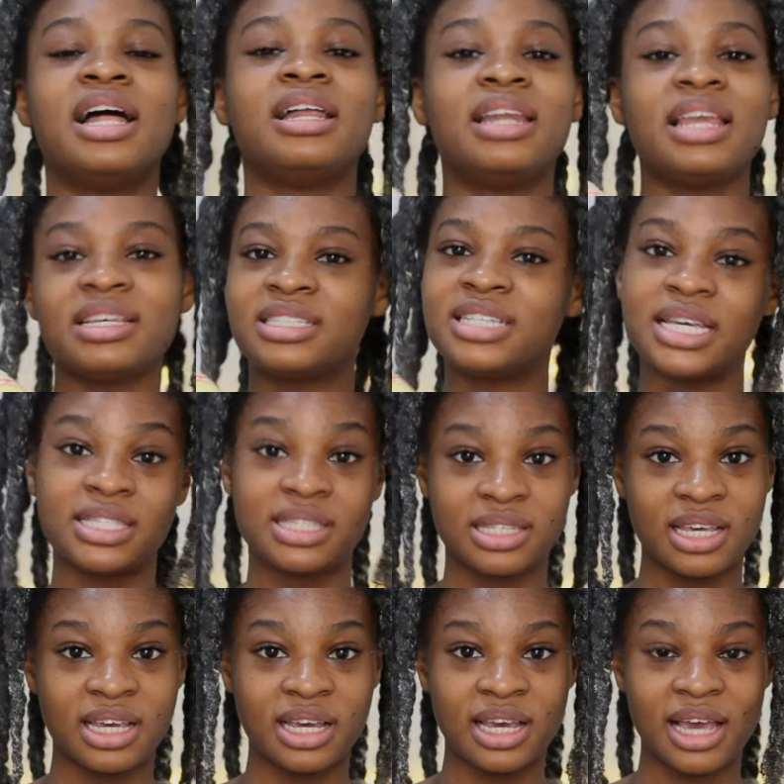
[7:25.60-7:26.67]
let's just
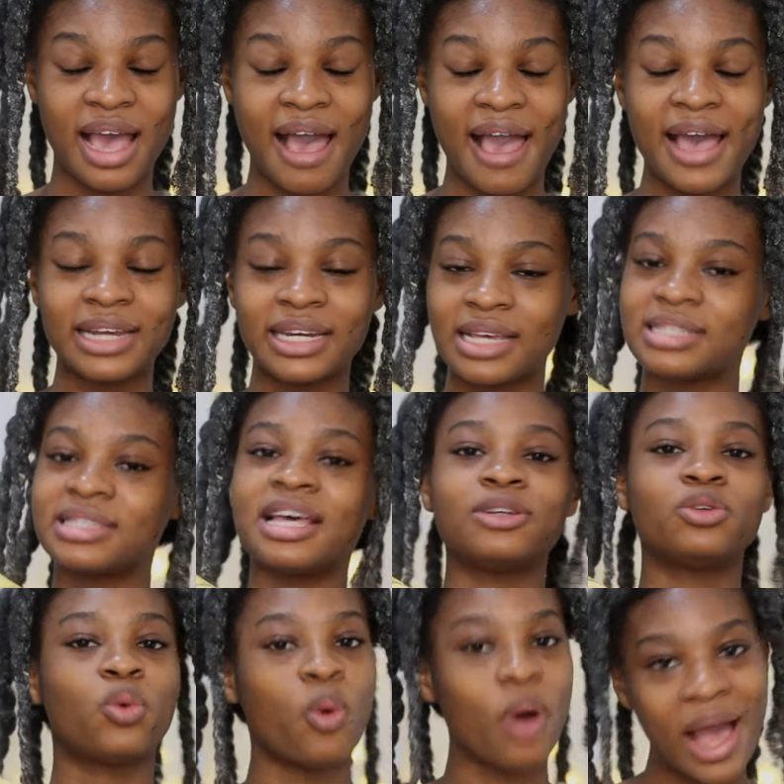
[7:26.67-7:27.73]
say I
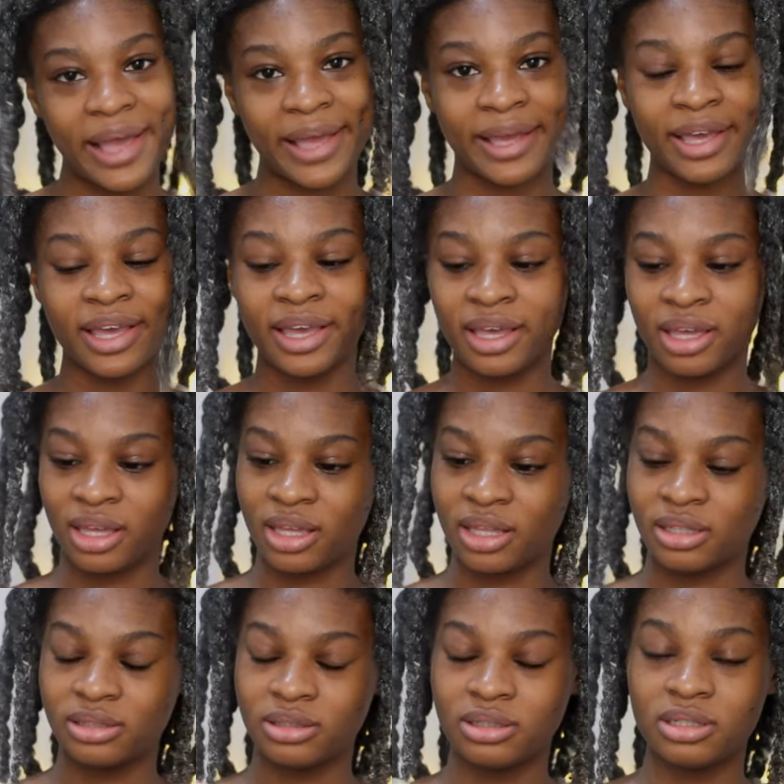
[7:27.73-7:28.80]
understand why
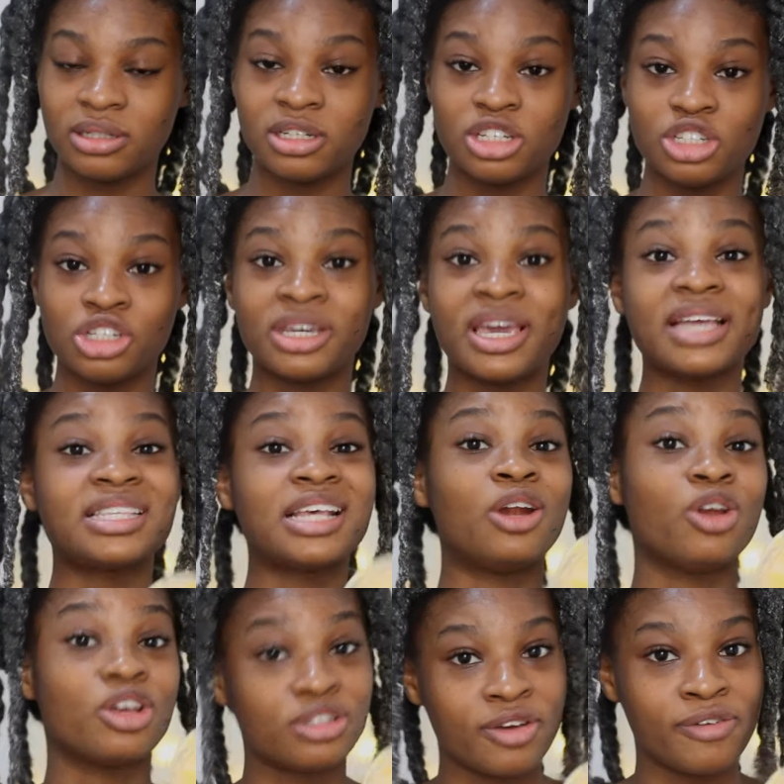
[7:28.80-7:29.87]
you get a
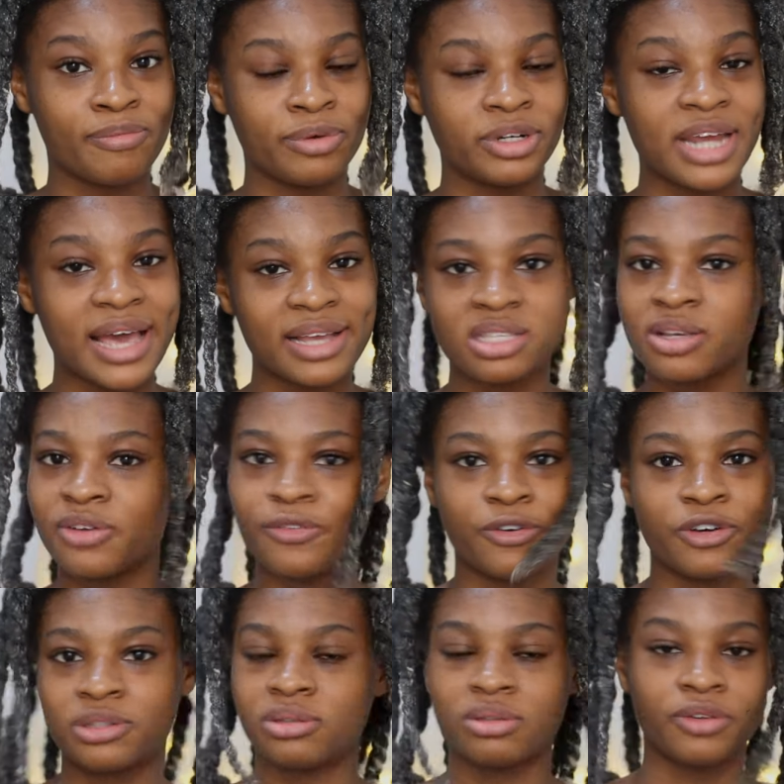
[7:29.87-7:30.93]
lot of products
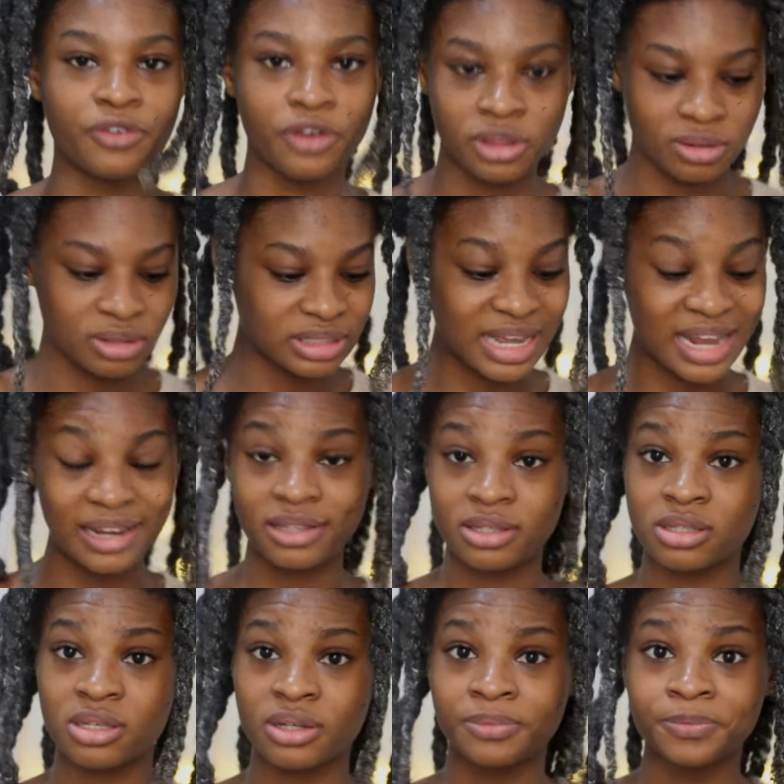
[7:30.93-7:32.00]
for, for $3.